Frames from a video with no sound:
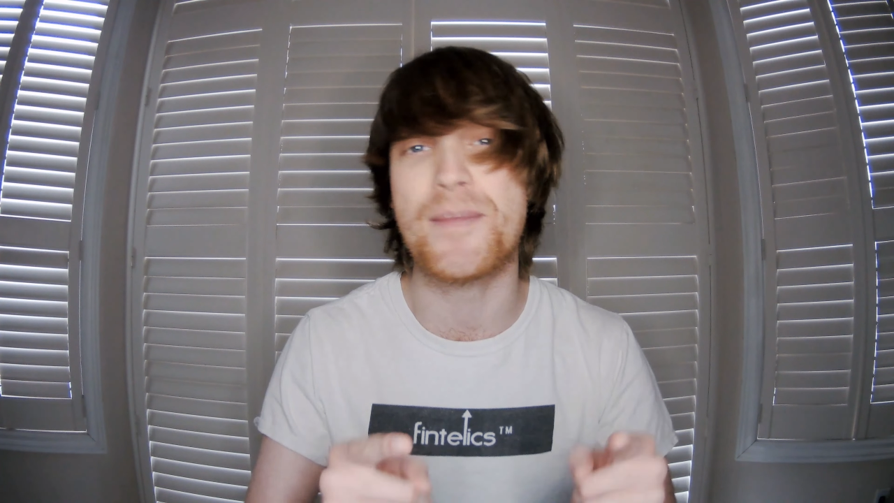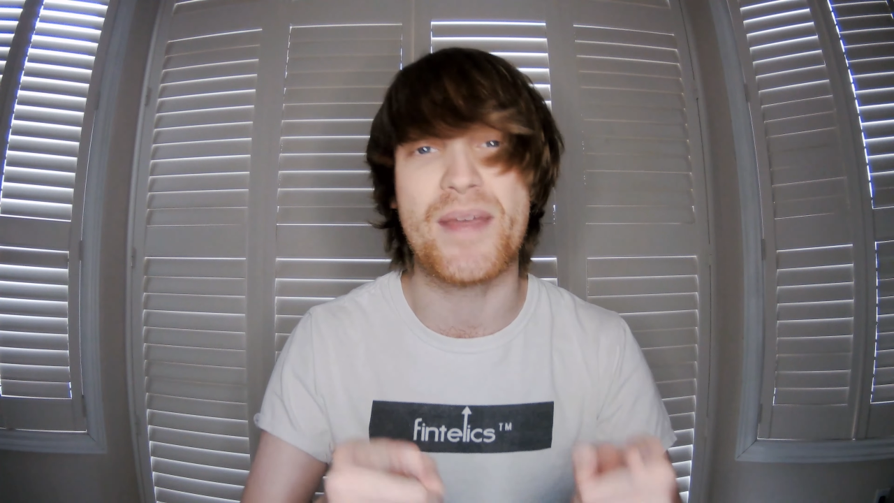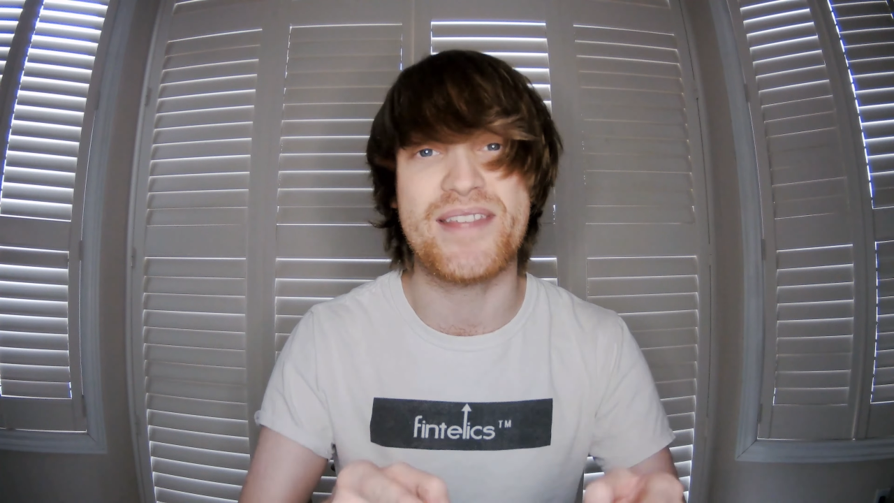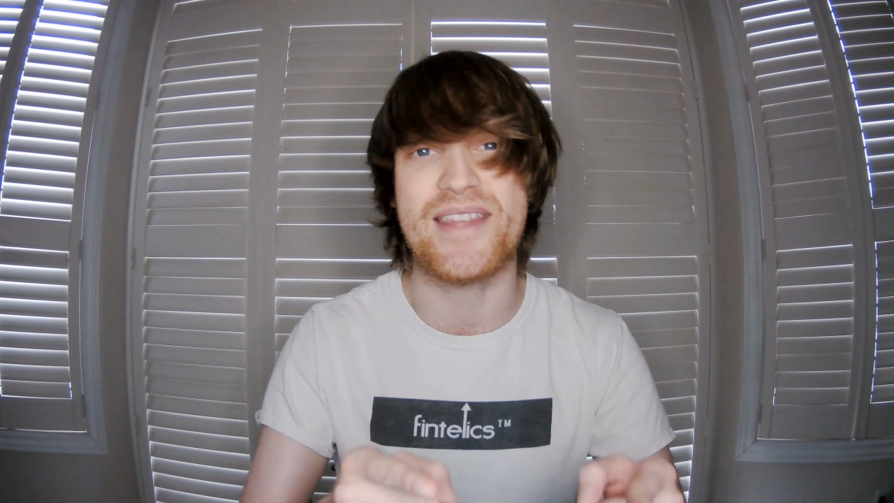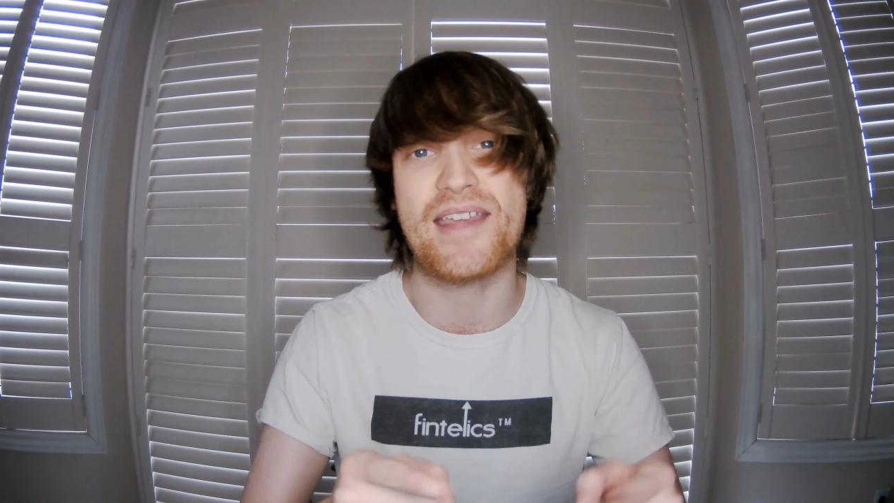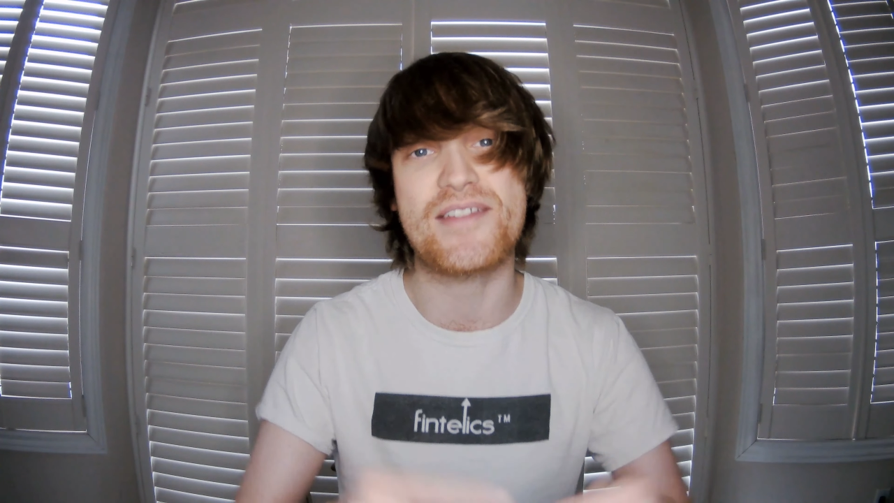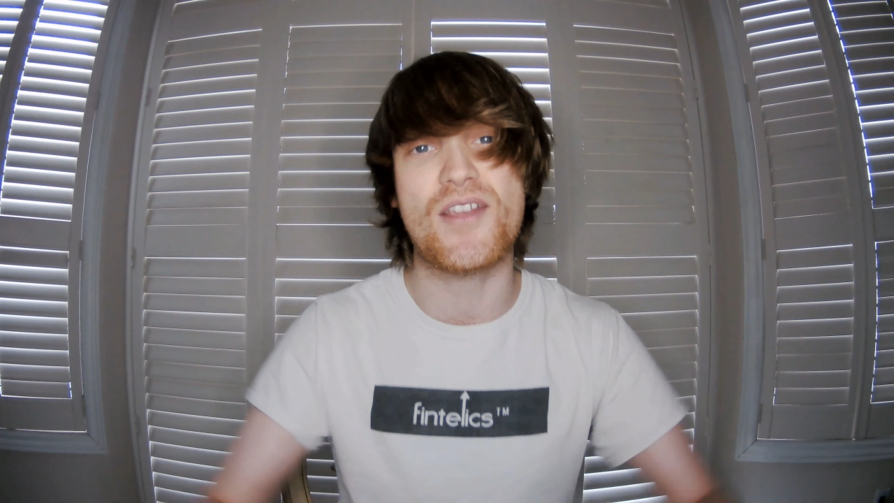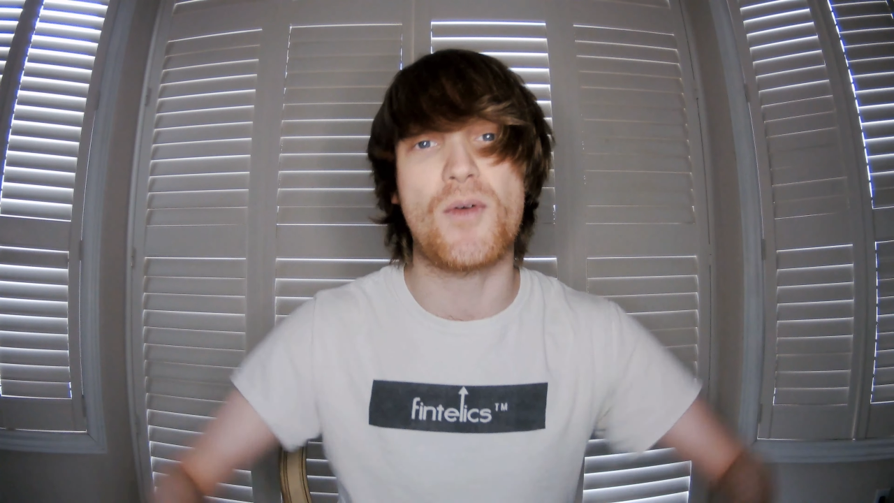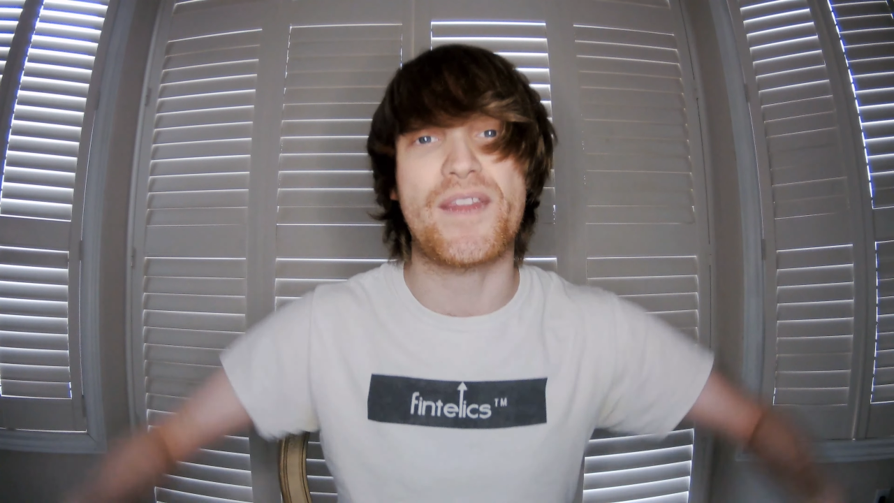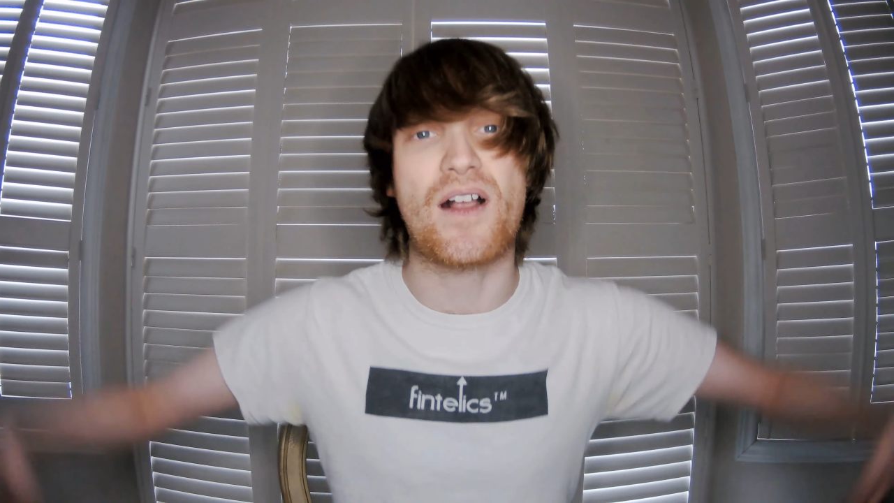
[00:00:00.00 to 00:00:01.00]
by saying
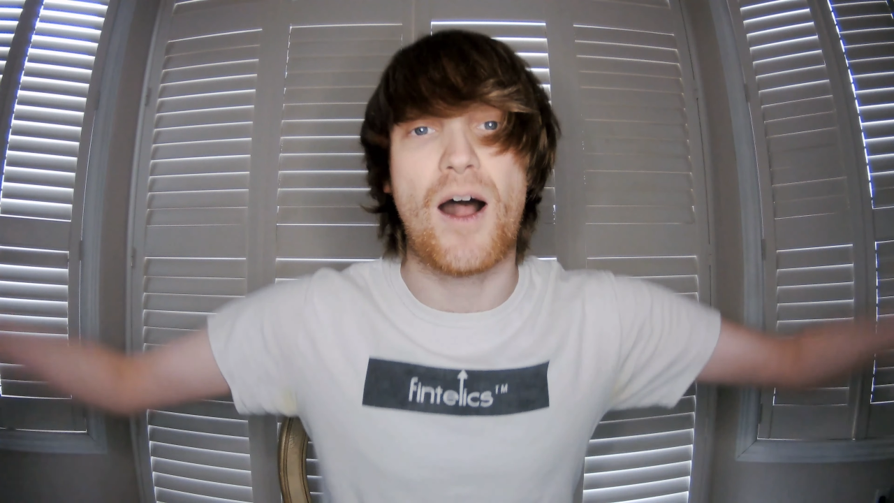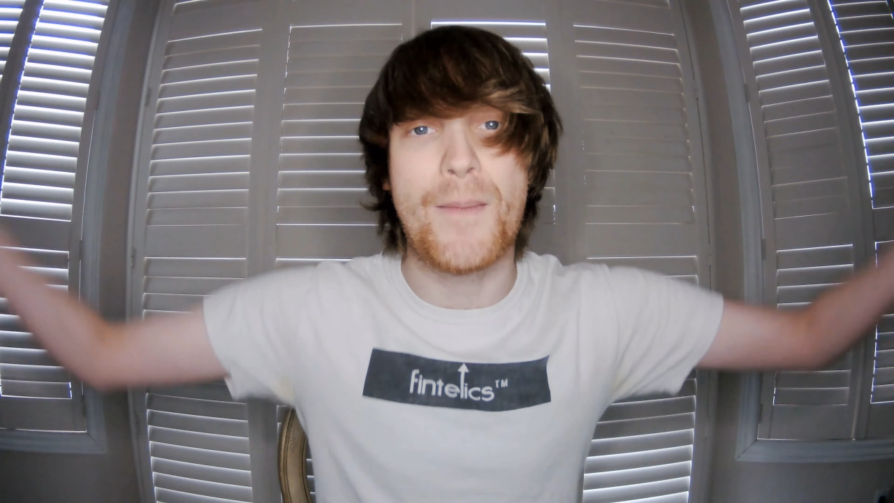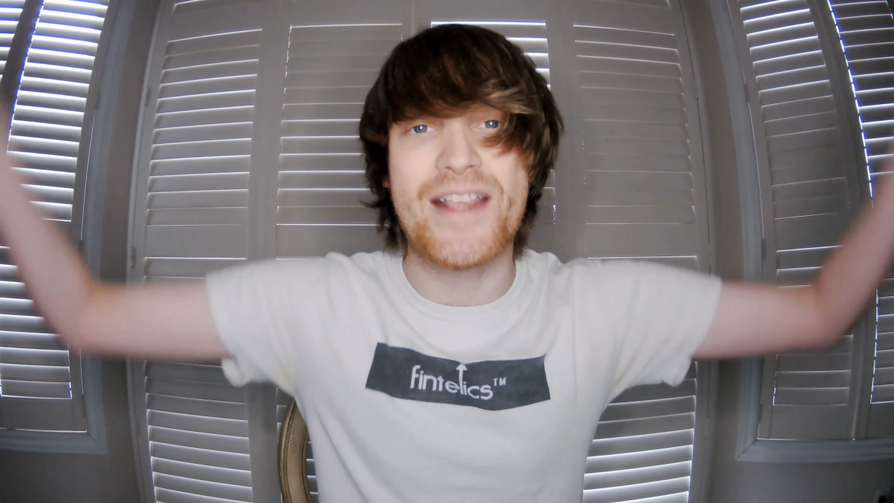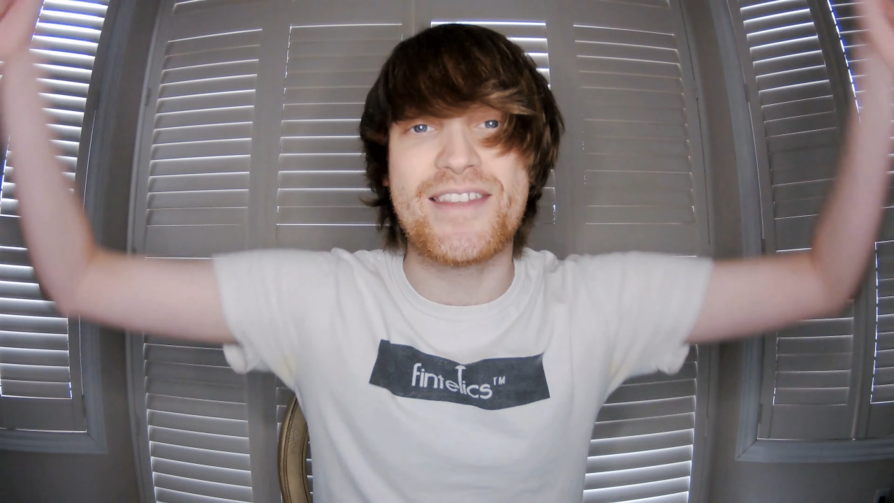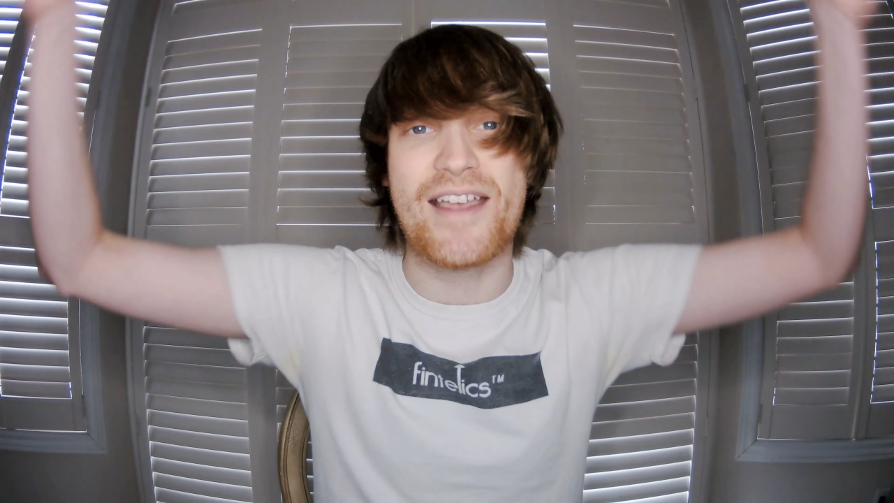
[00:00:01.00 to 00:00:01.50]
so in the comments